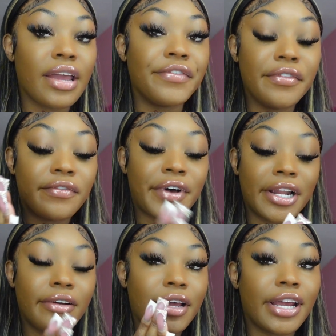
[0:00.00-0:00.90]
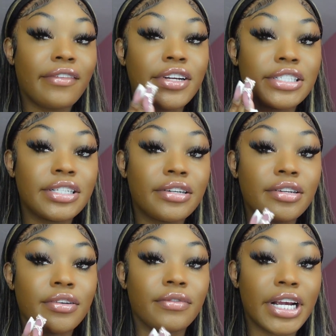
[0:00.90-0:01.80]
If you follow every single
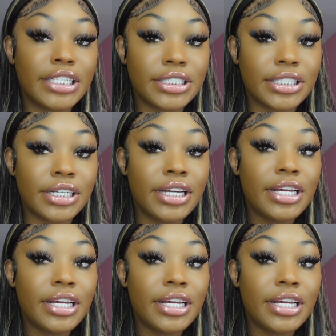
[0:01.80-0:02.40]
direction,